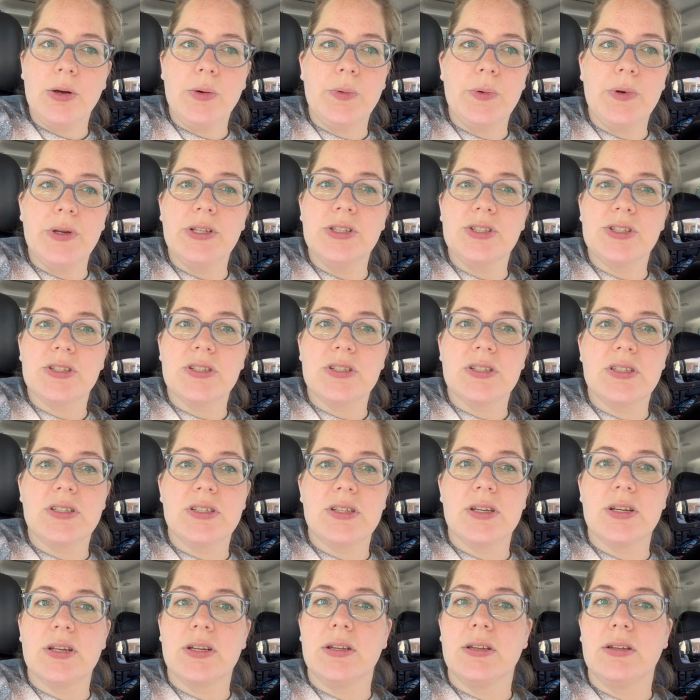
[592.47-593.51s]
We
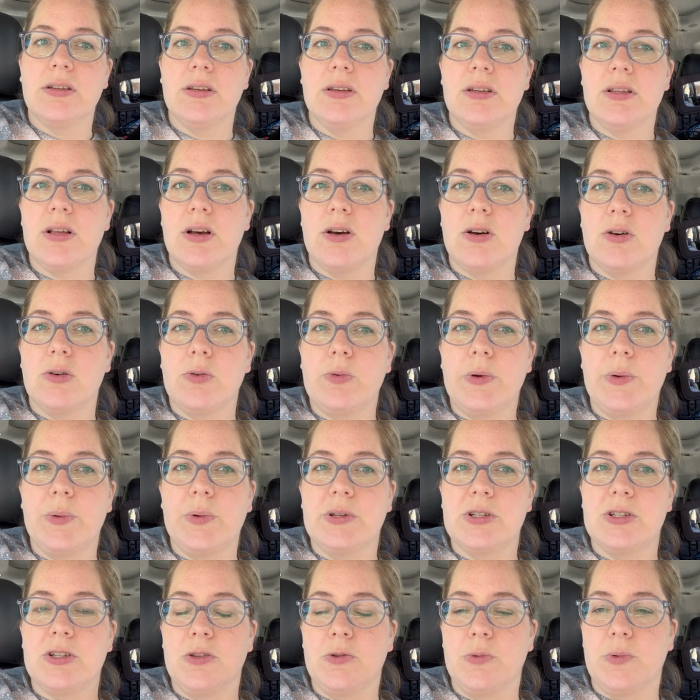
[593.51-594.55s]
just, you know, we
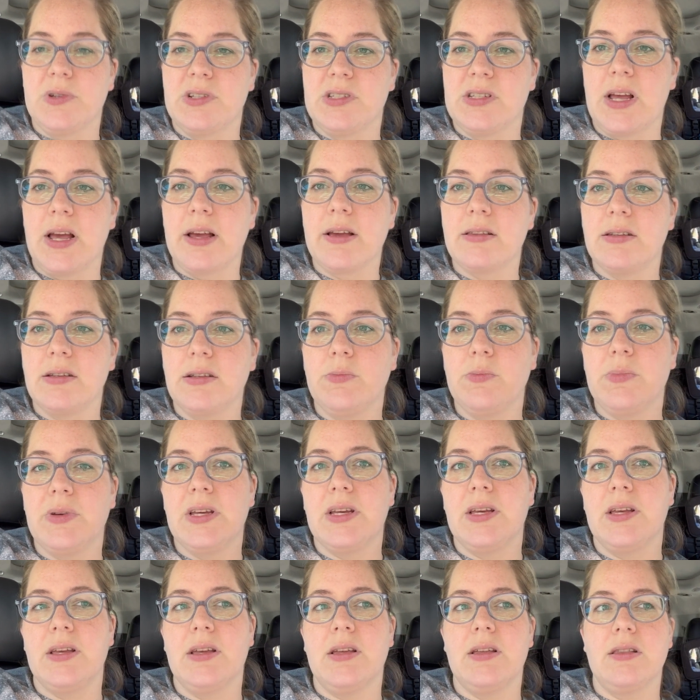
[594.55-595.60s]
went to the recycling
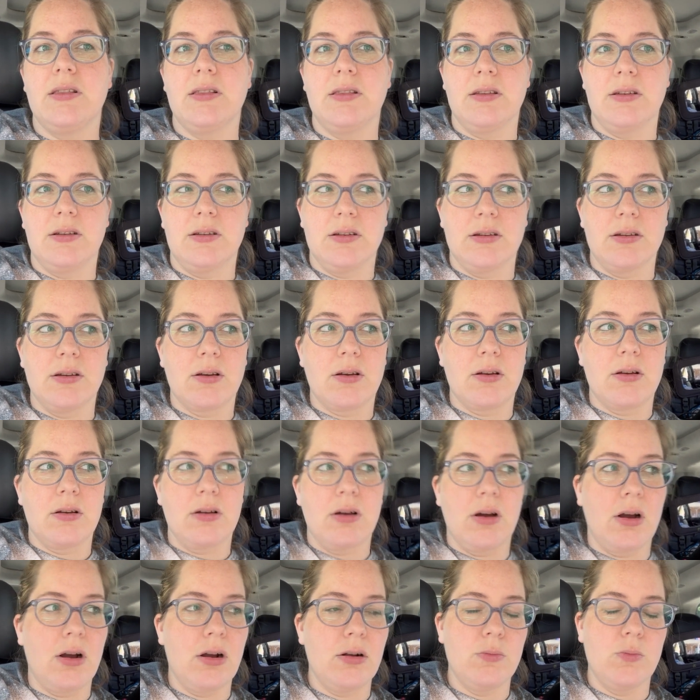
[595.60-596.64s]
bin, the
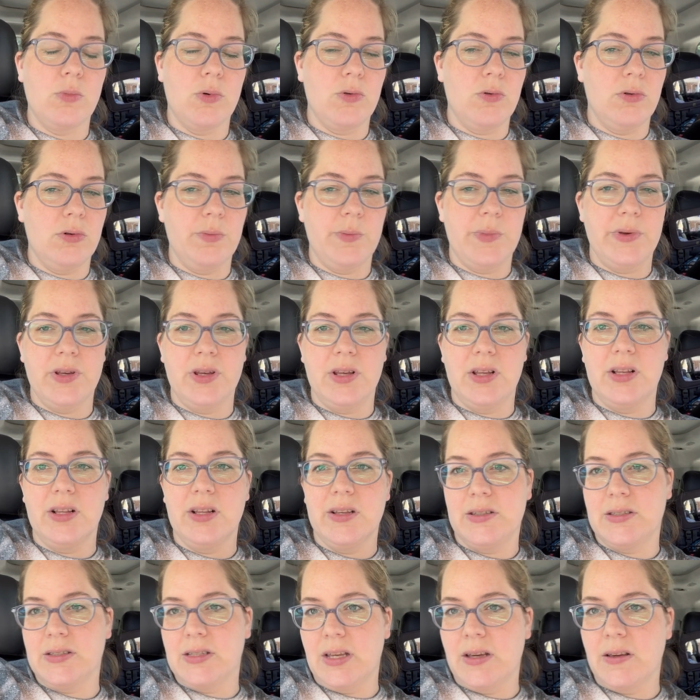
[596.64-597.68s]
cardboard bin.
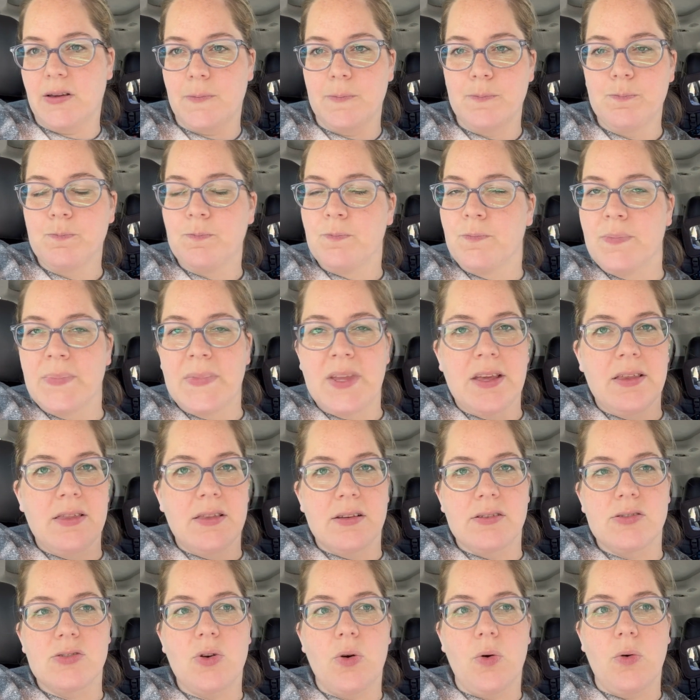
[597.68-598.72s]
It's like
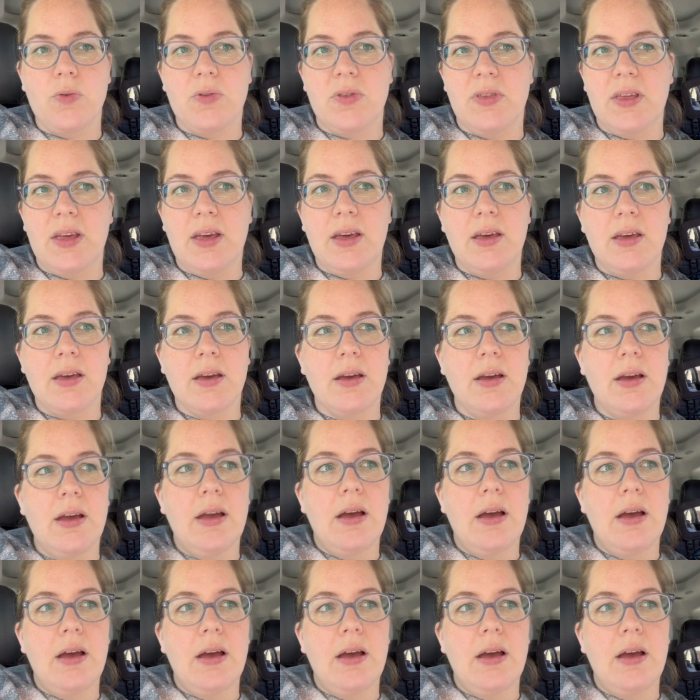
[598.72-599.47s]
this whole thing.